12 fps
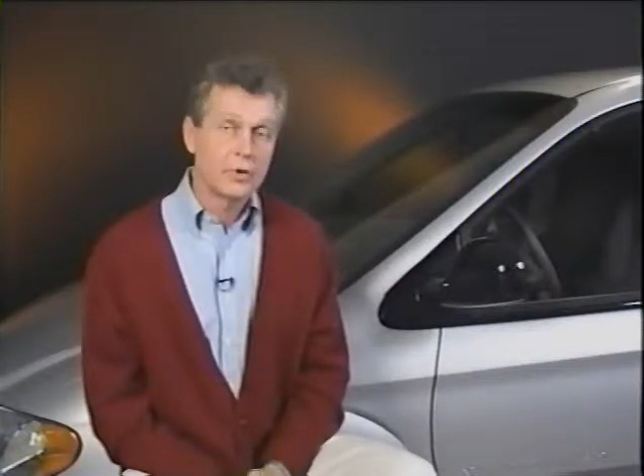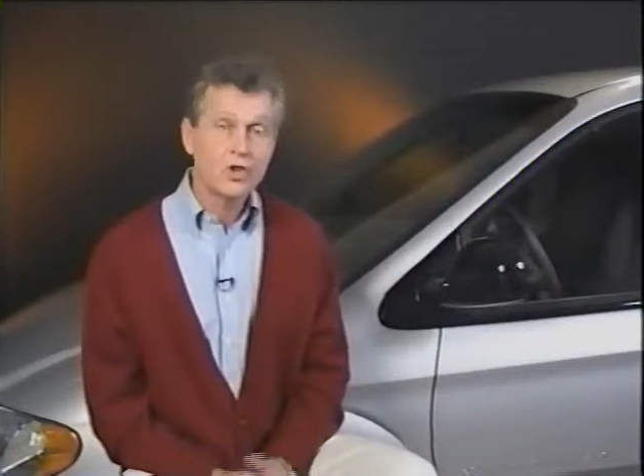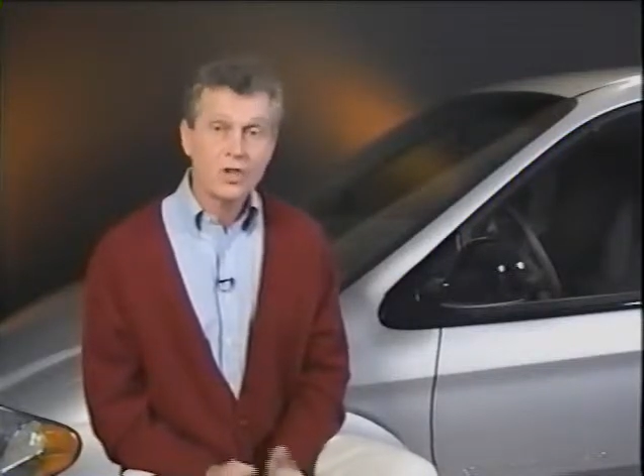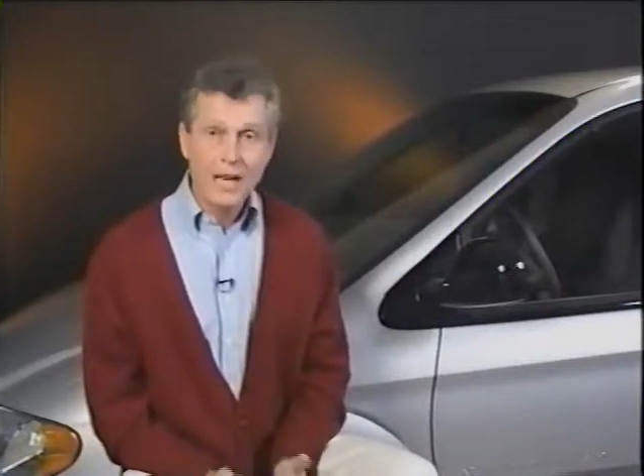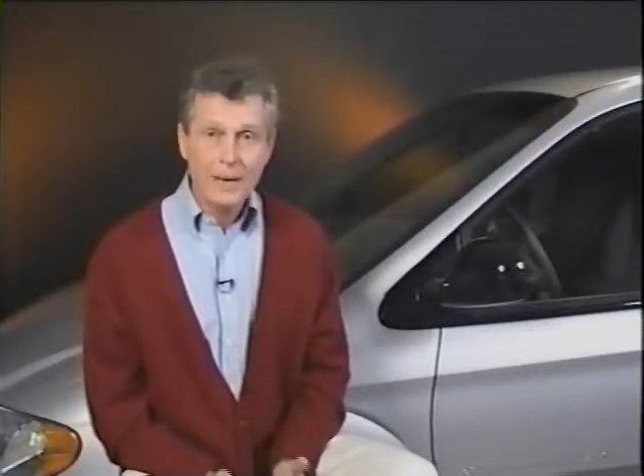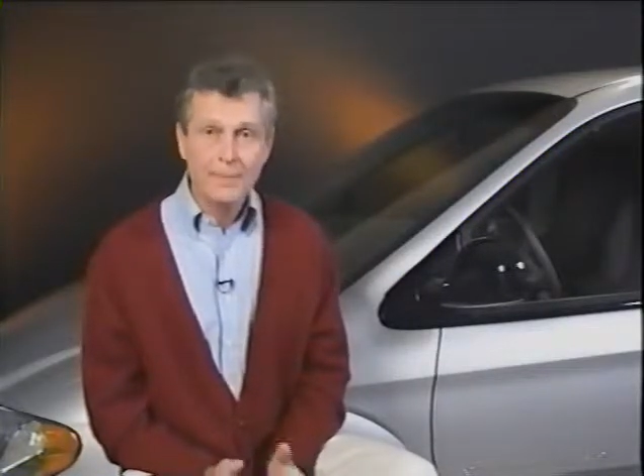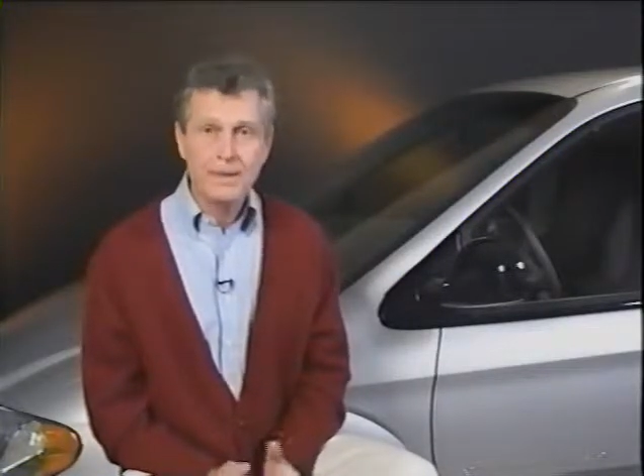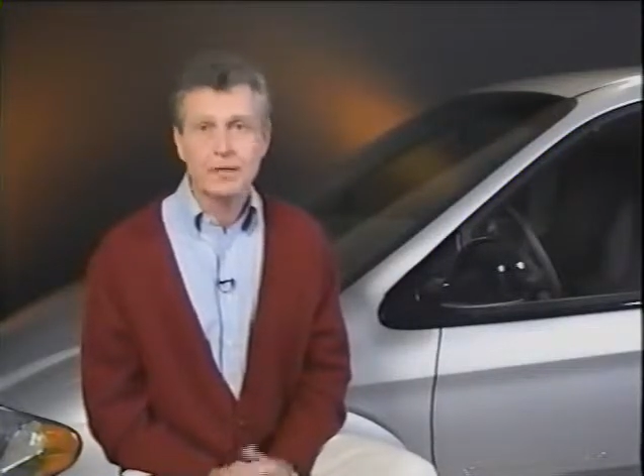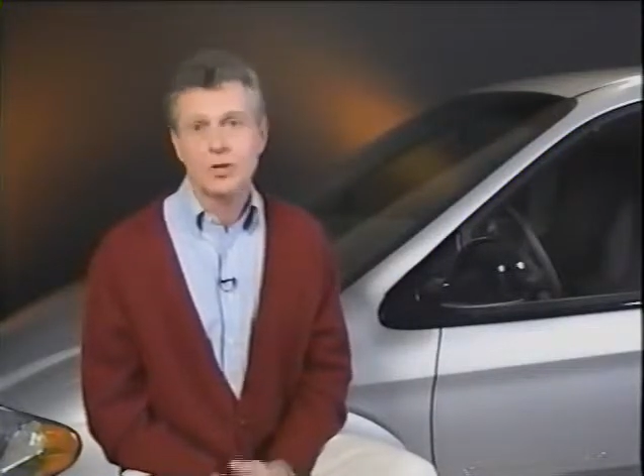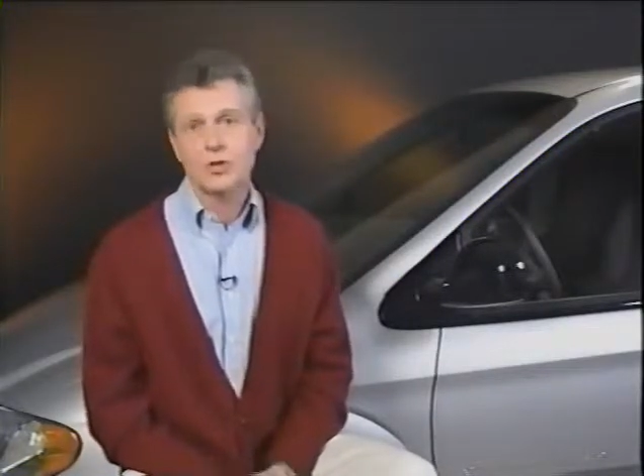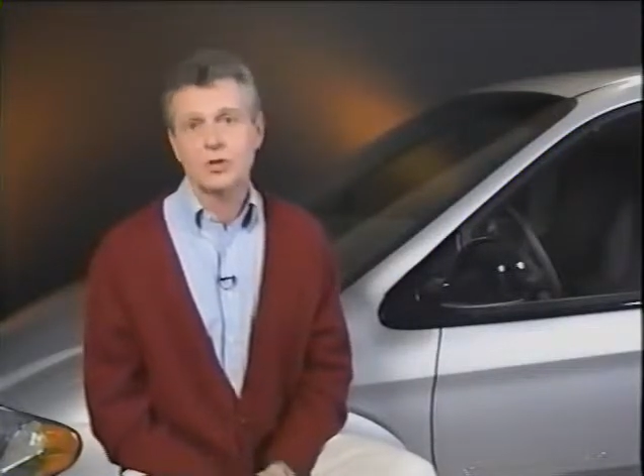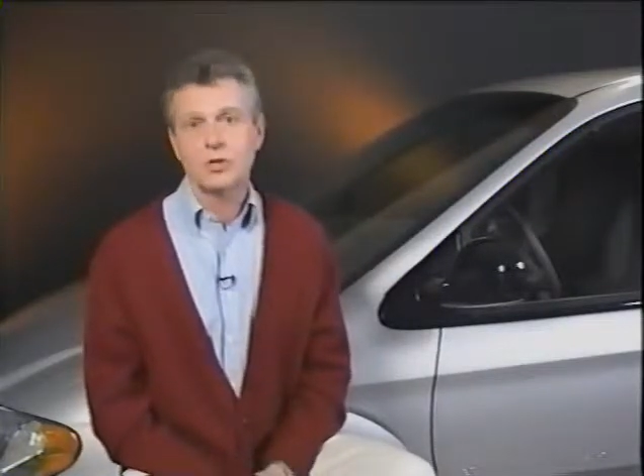
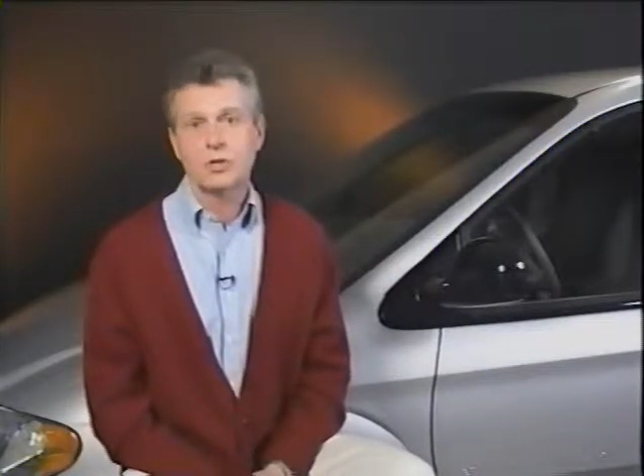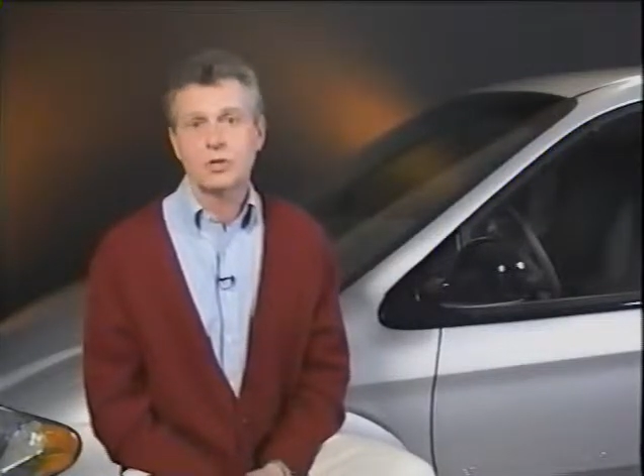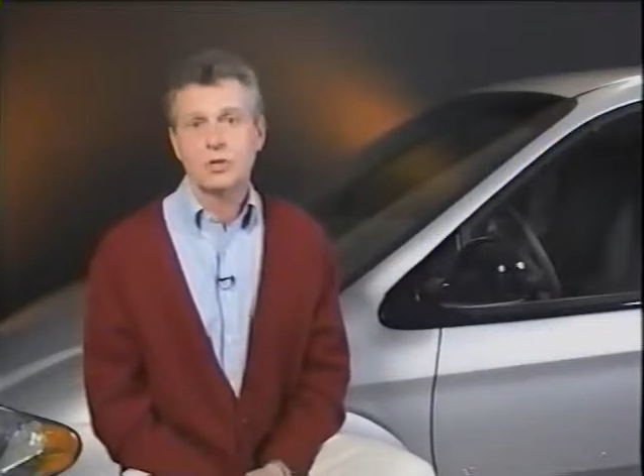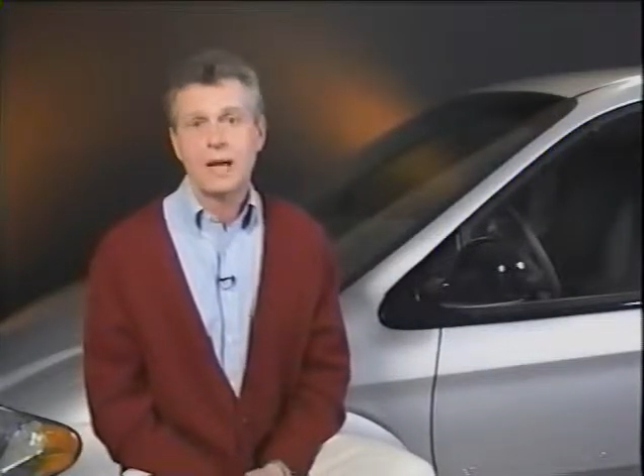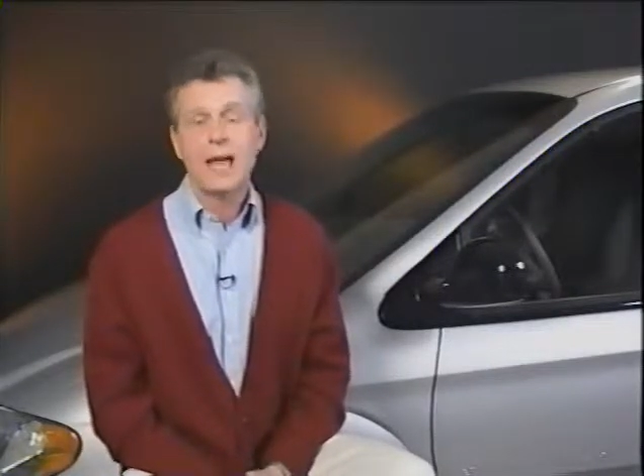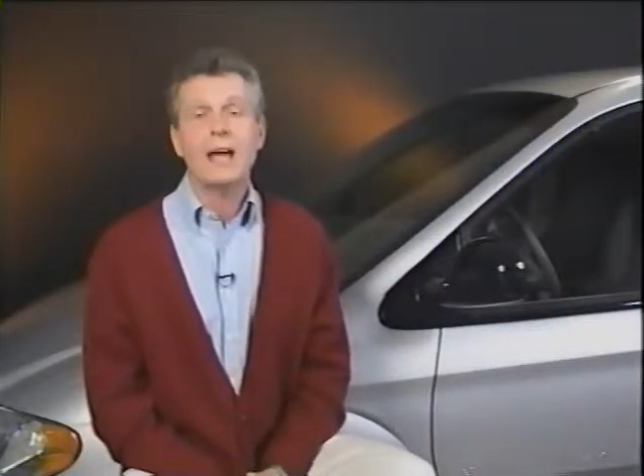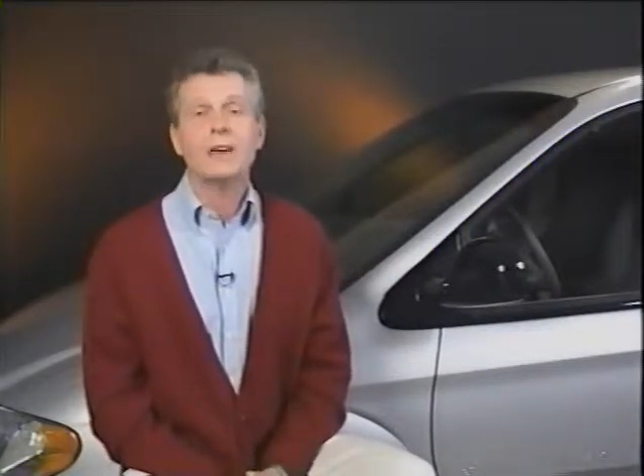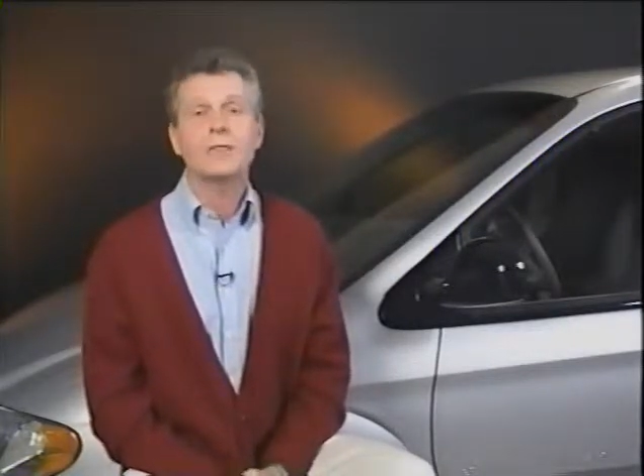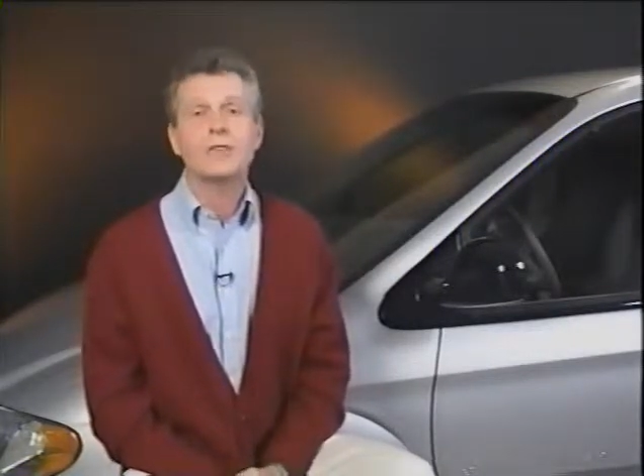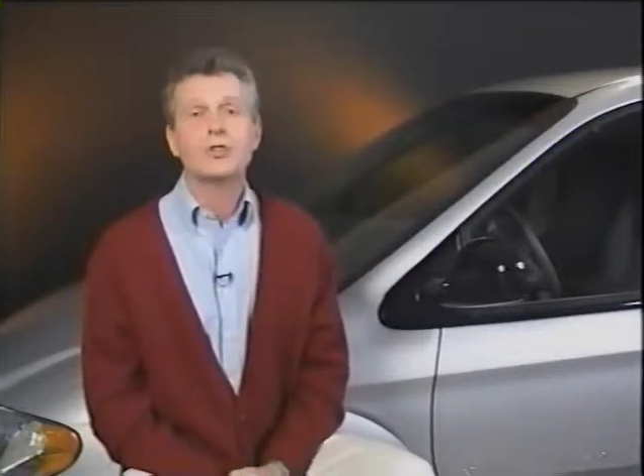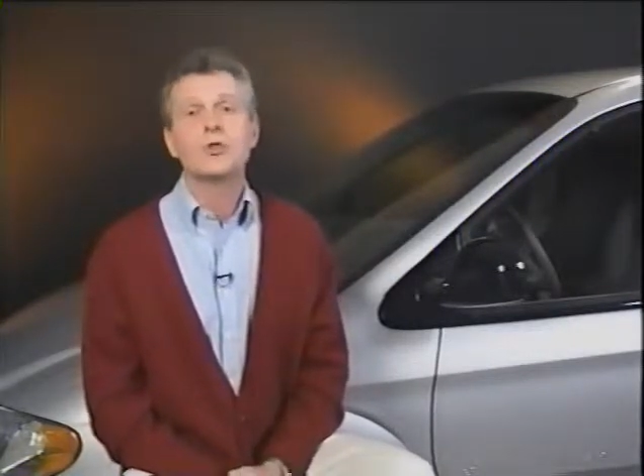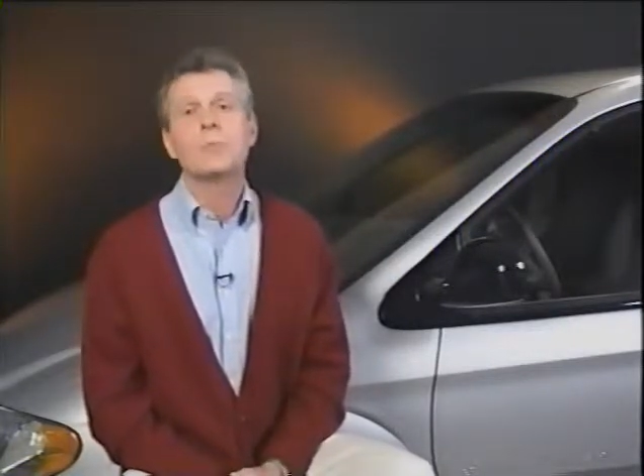stopping distance,
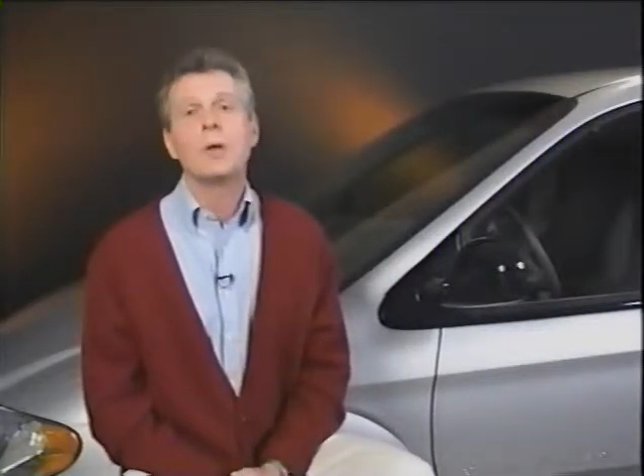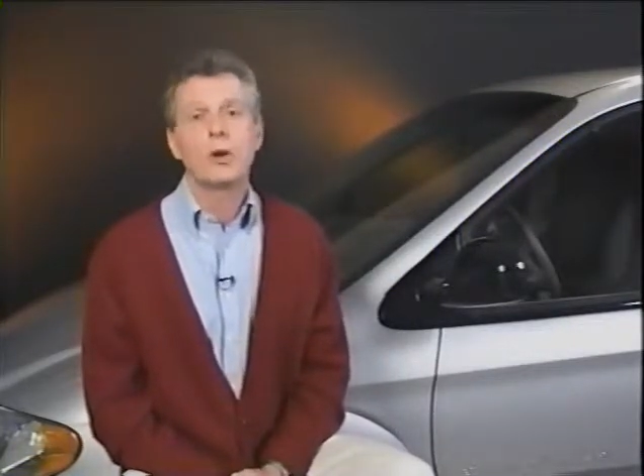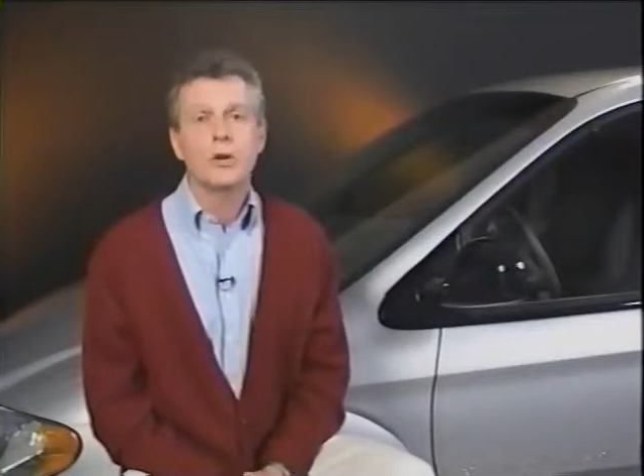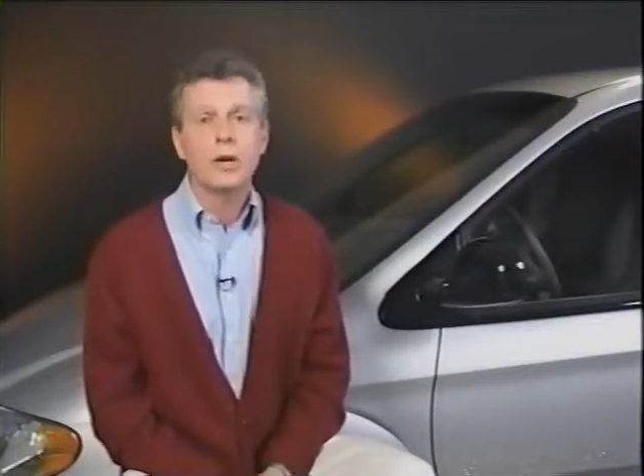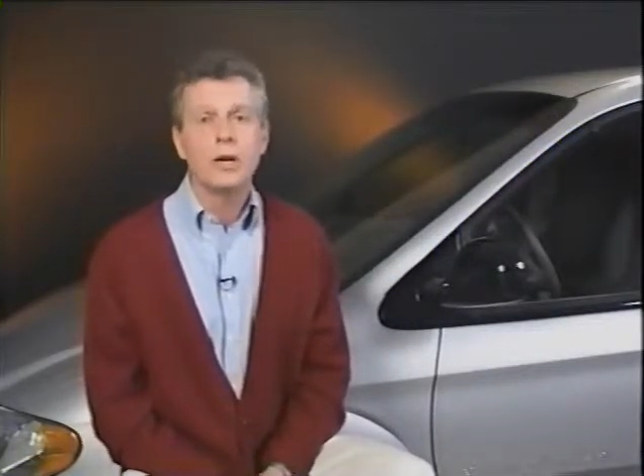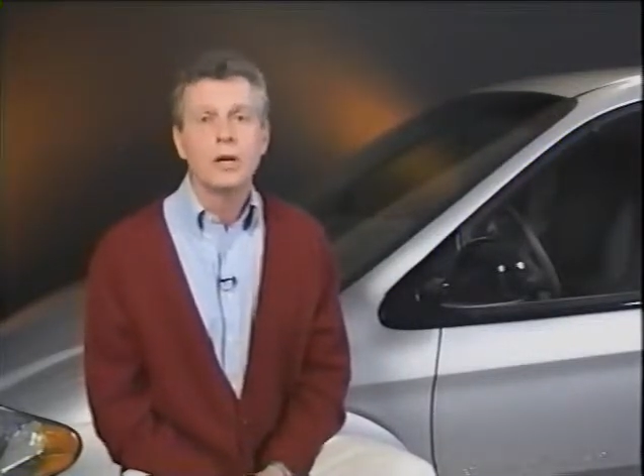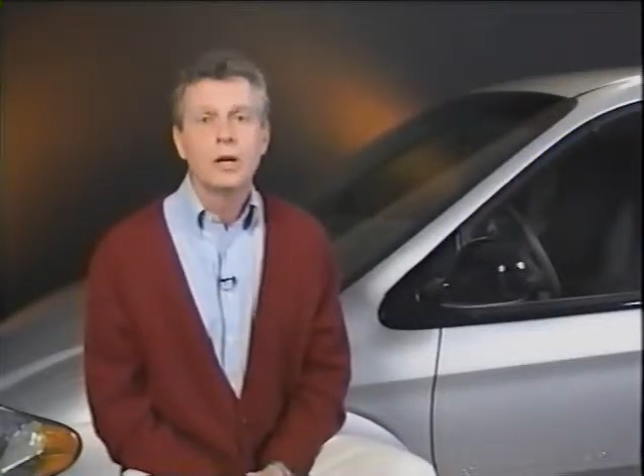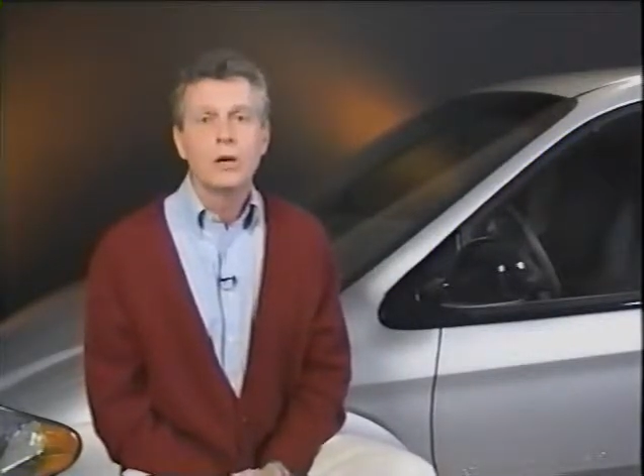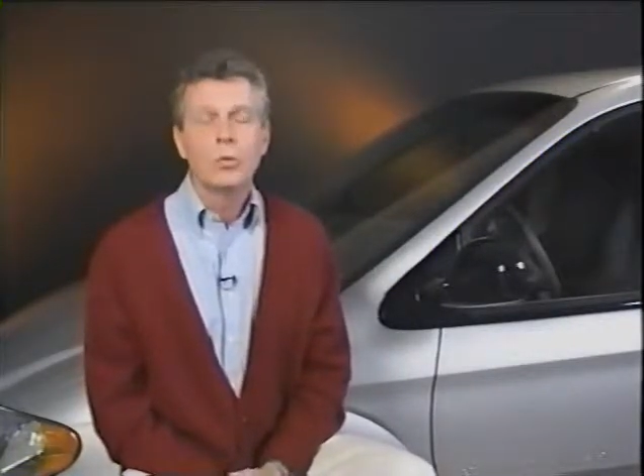and visibility